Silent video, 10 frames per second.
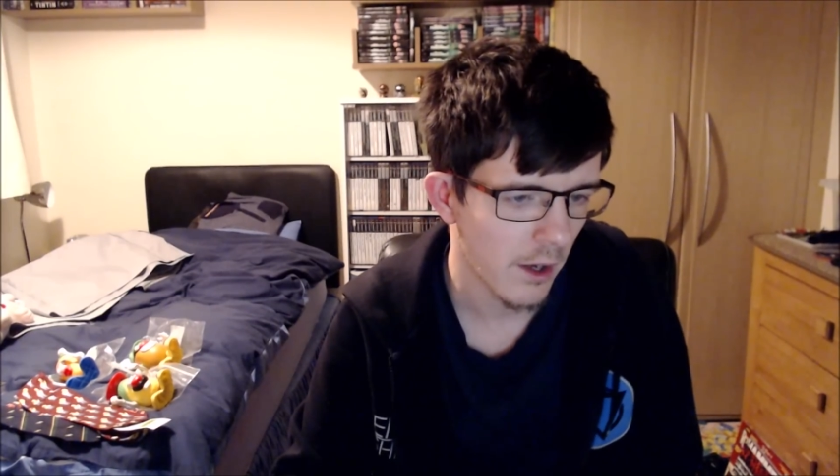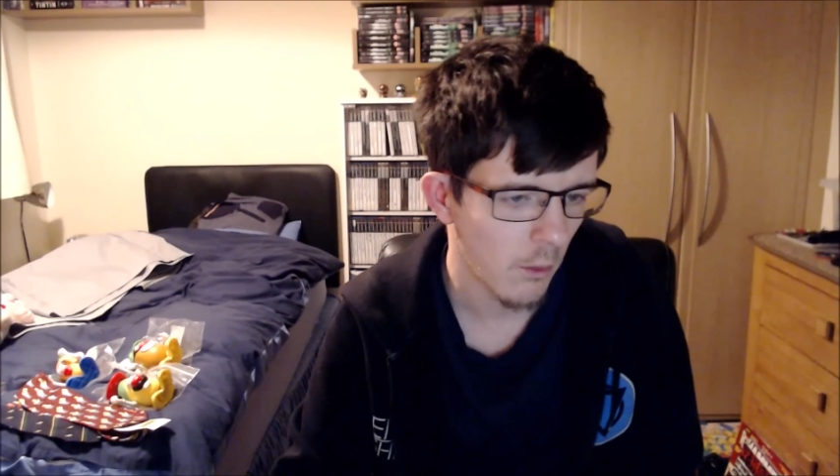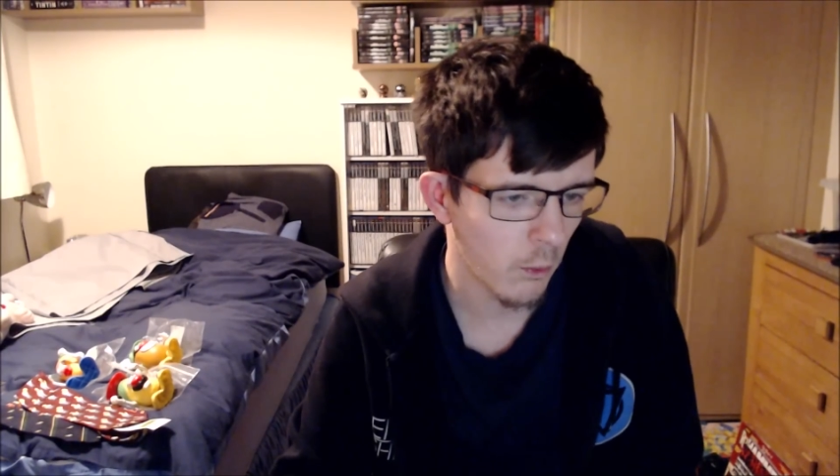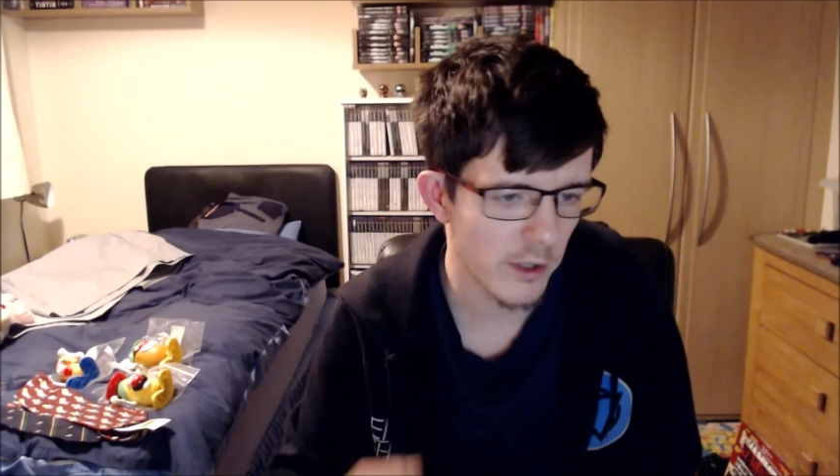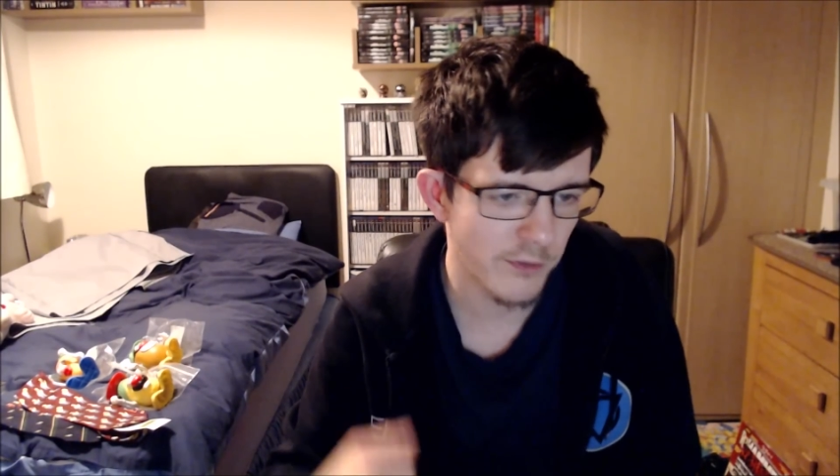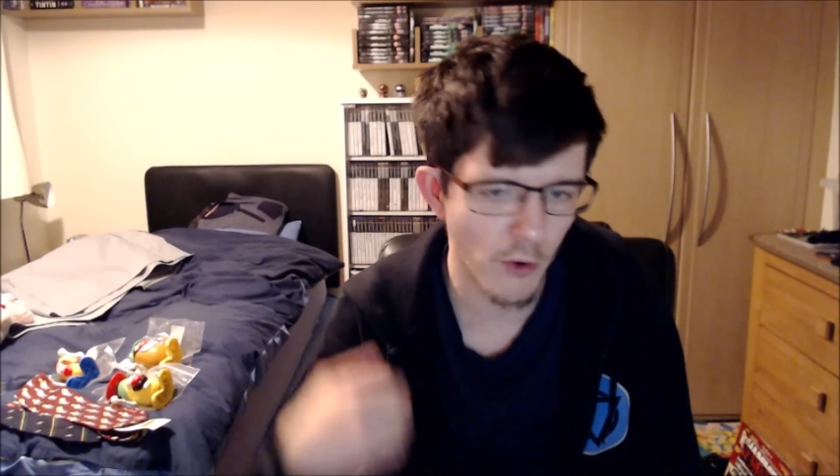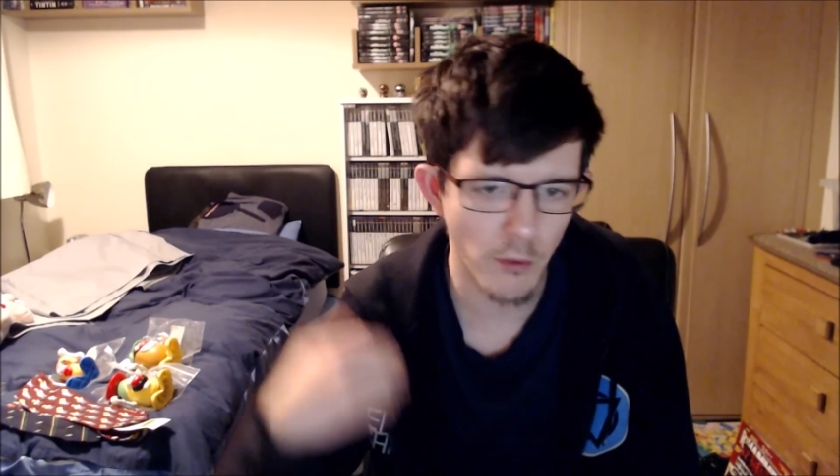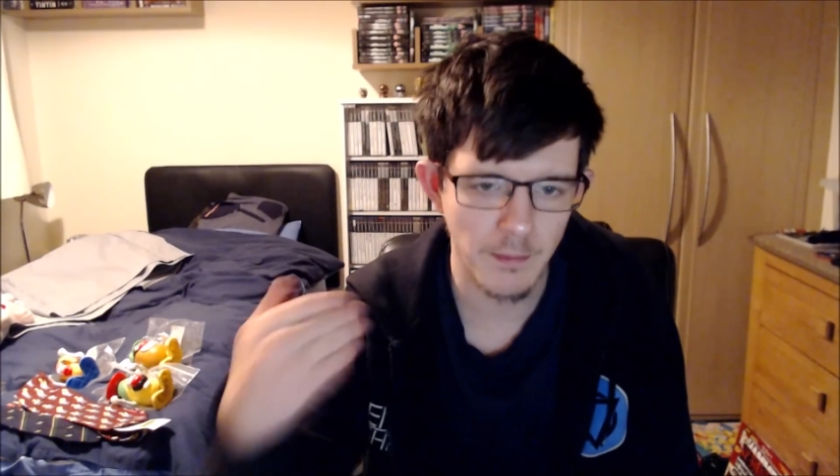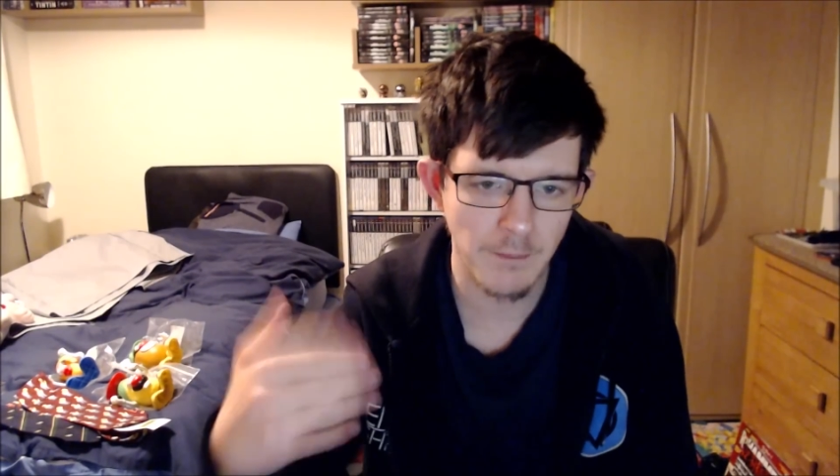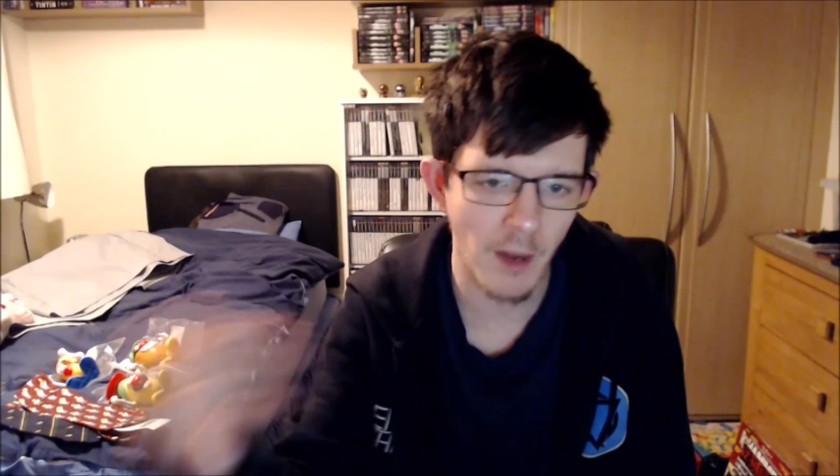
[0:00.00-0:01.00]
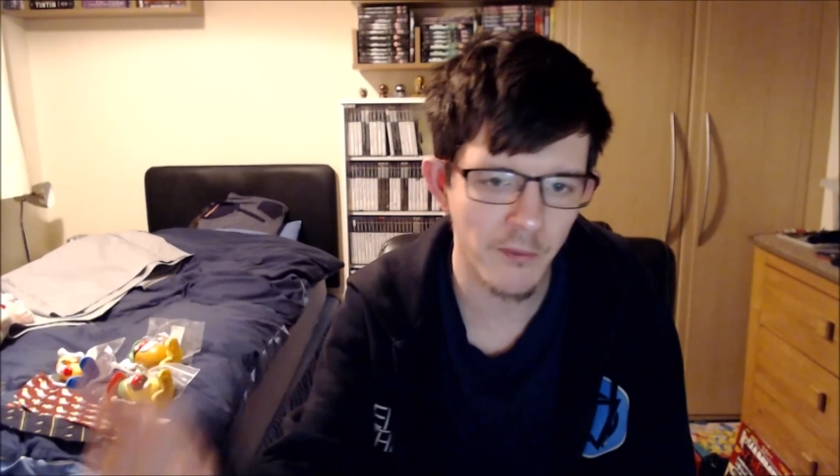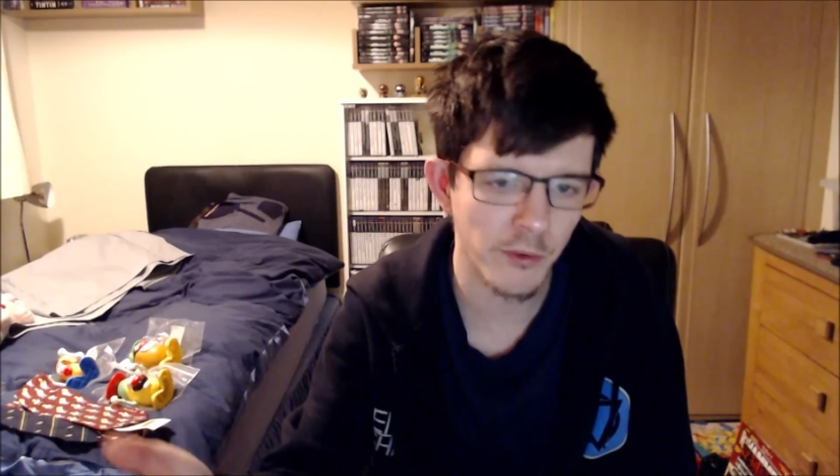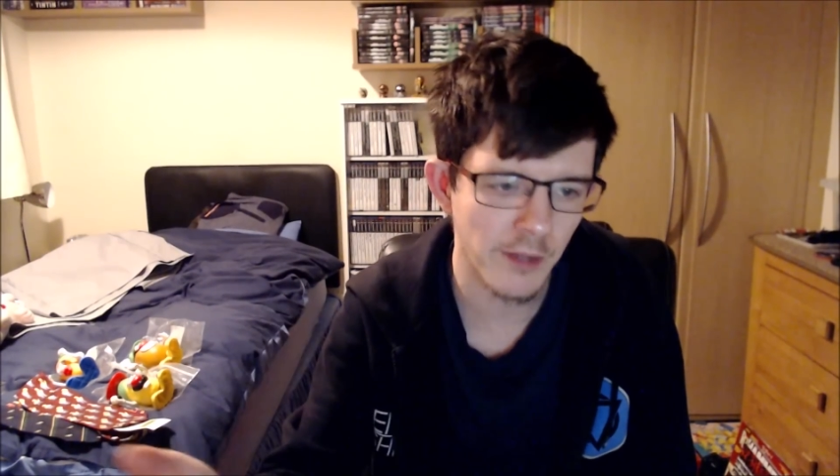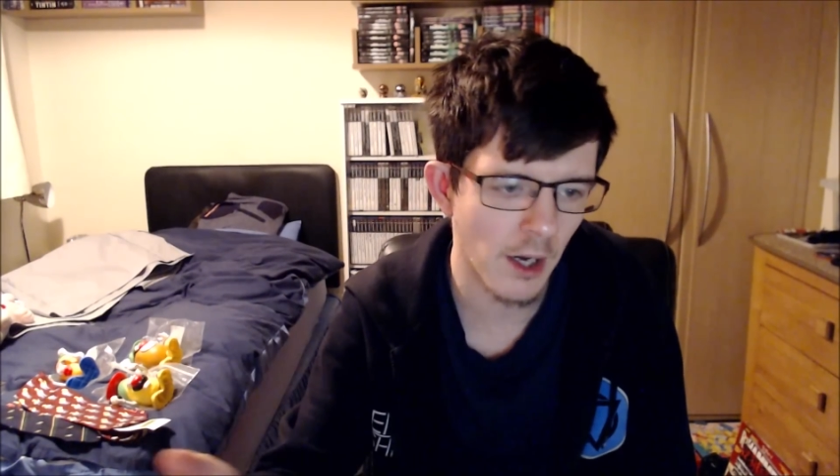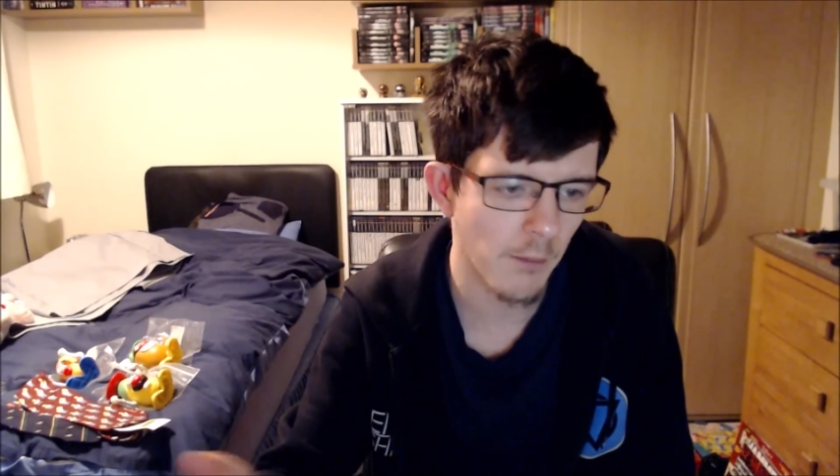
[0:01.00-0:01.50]
what you thought could be
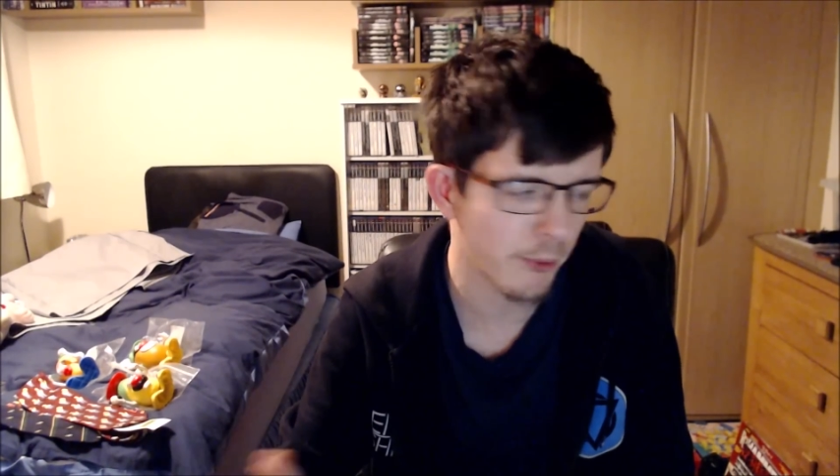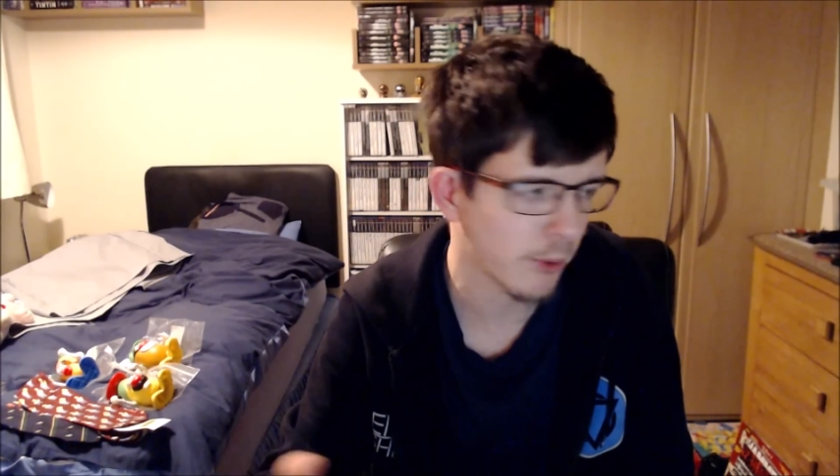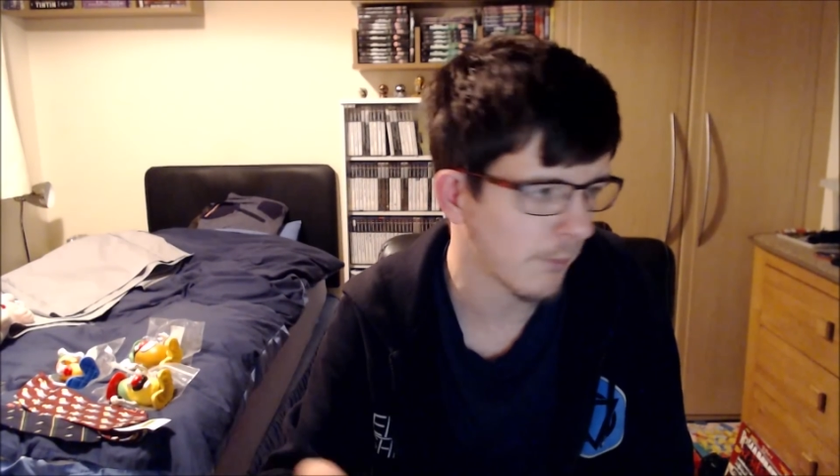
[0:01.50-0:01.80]
bundled up.